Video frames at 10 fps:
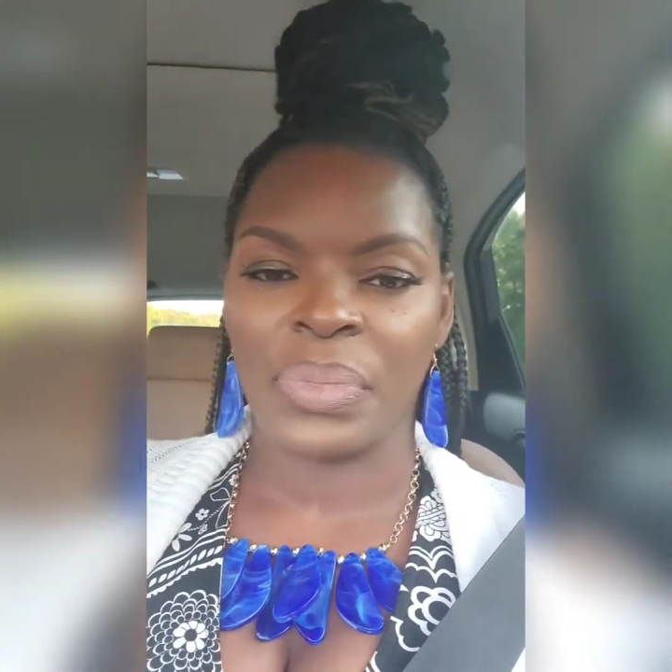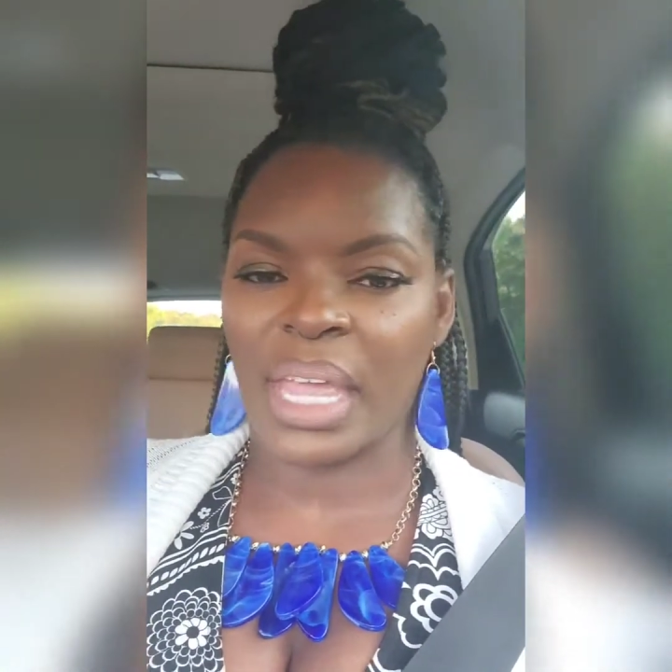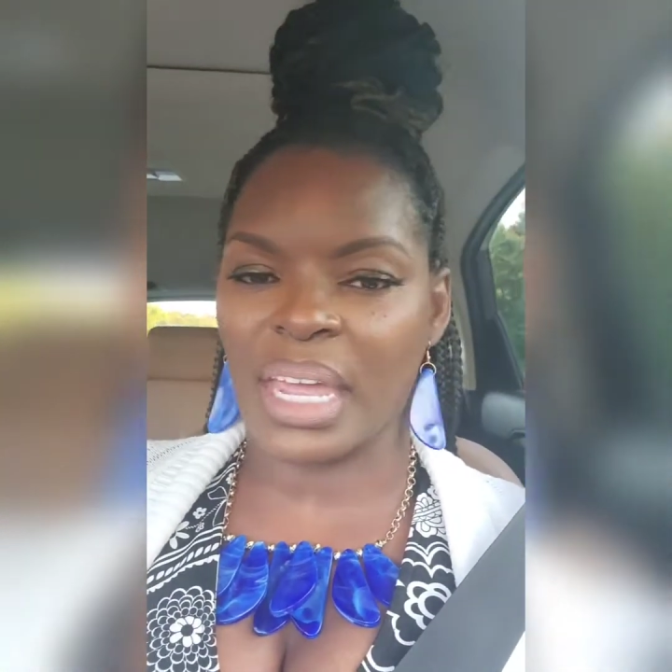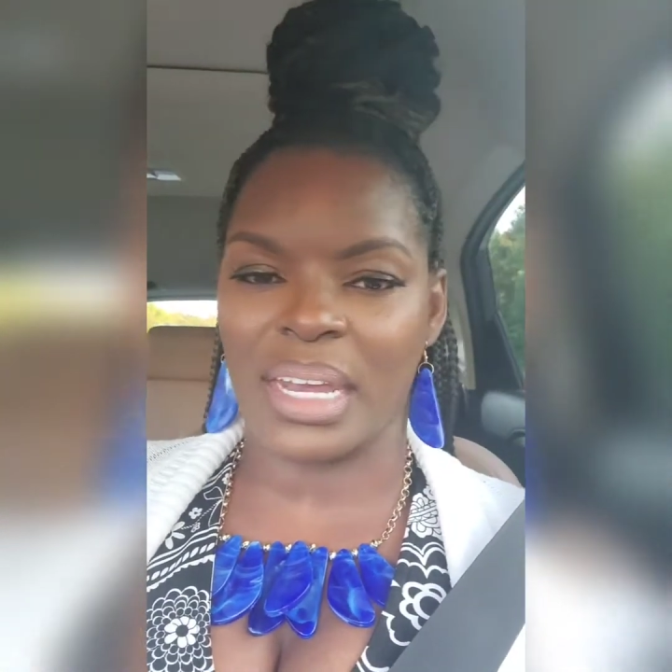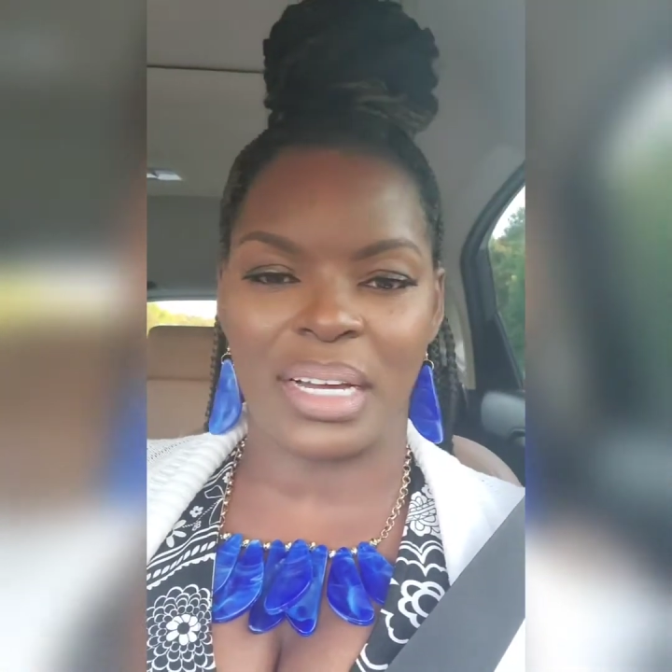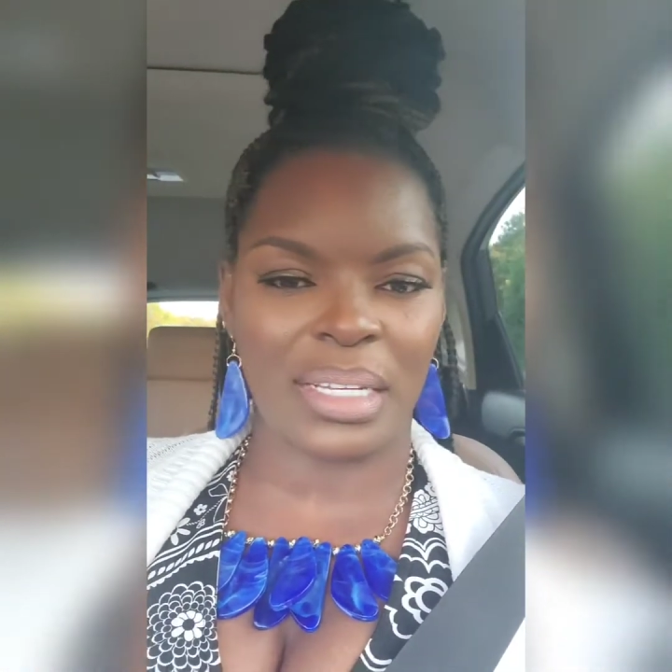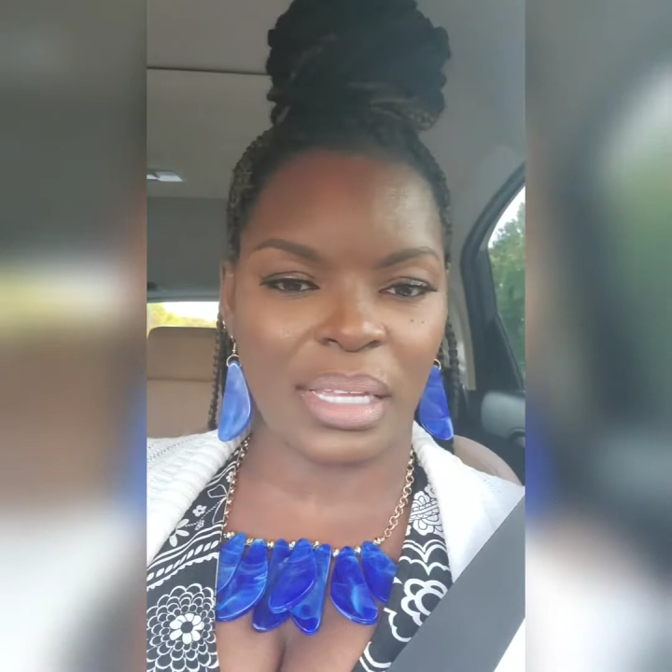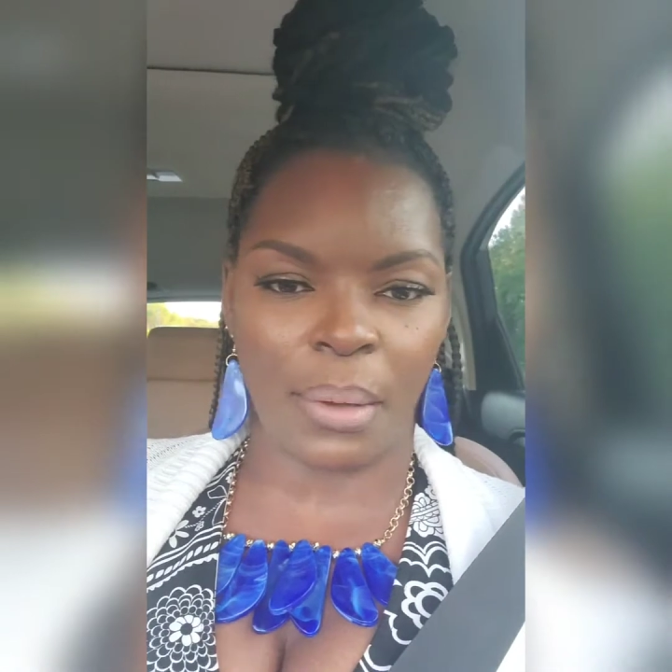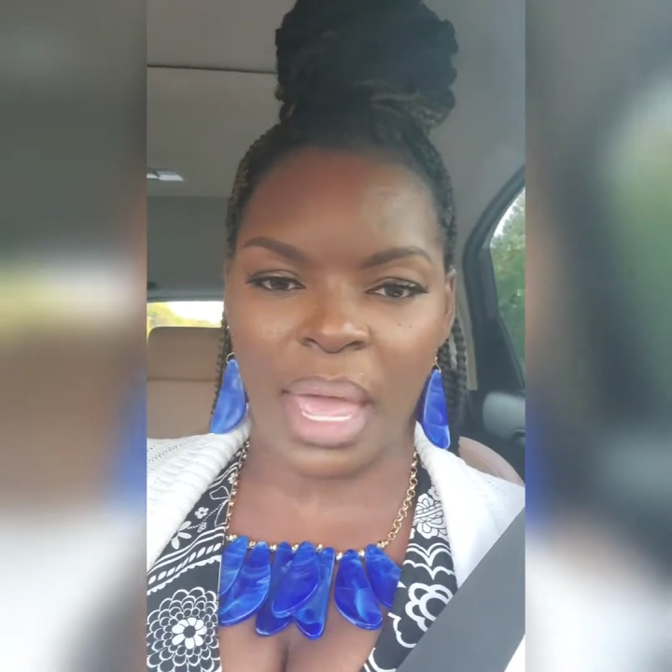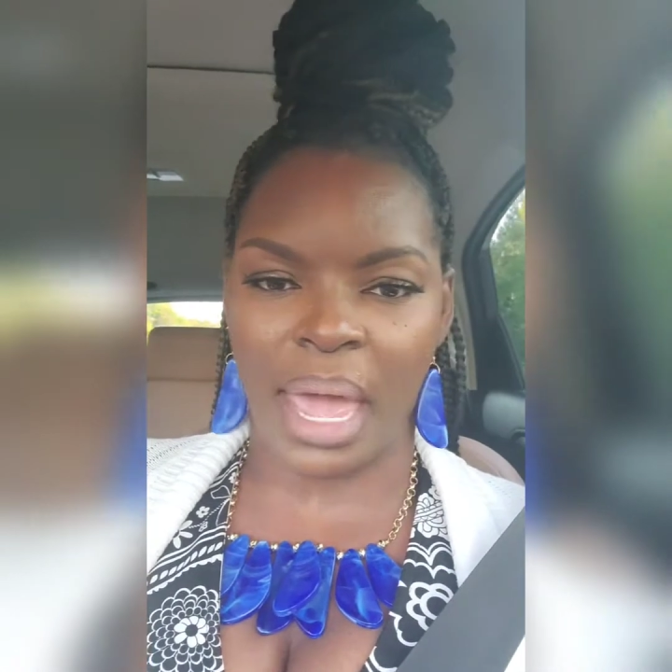it
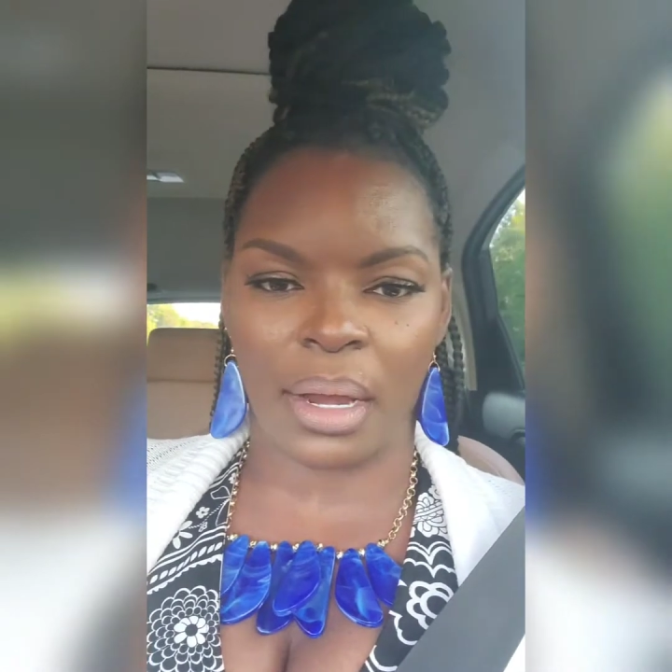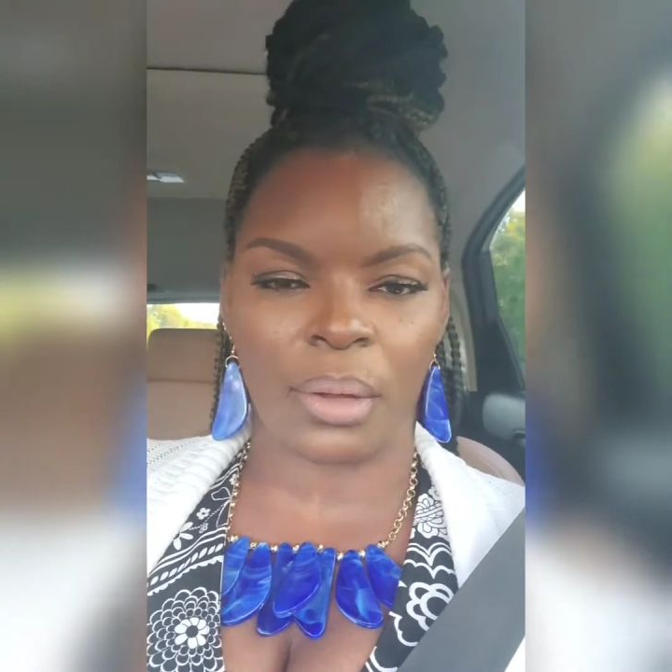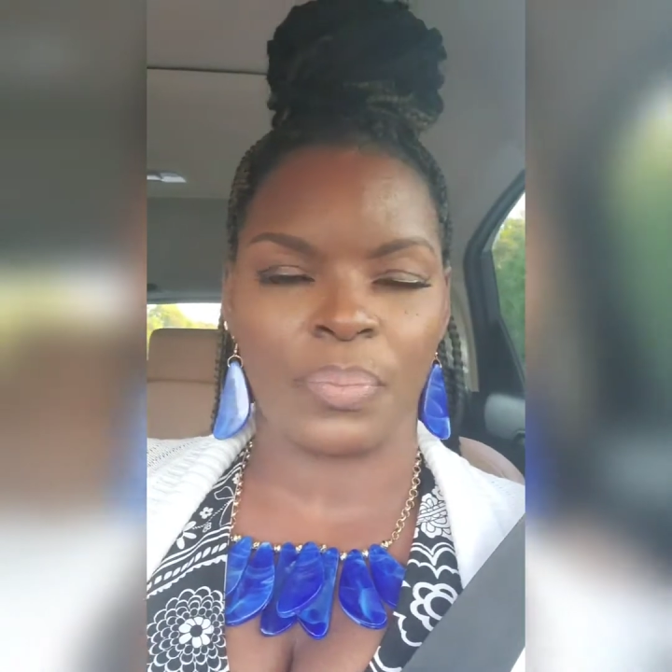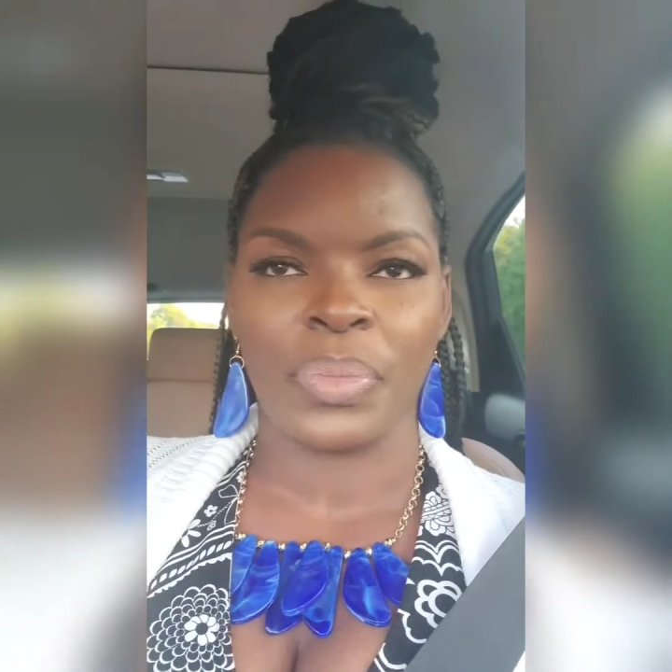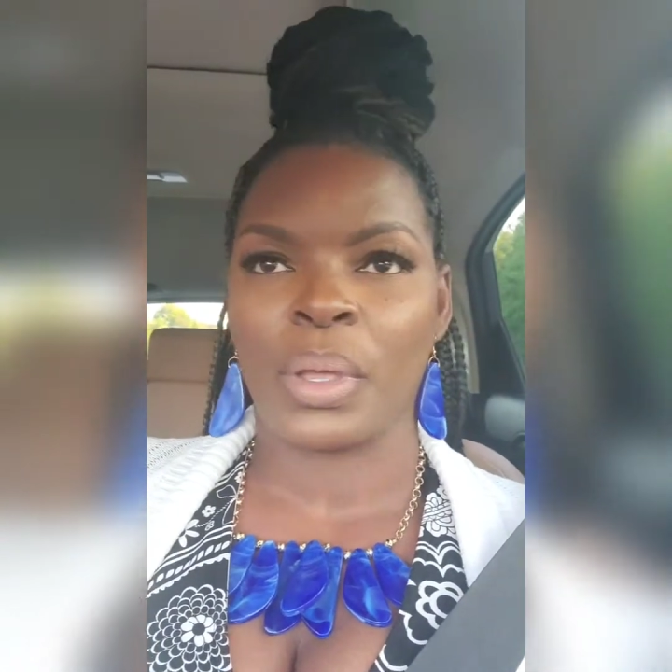doesn't matter,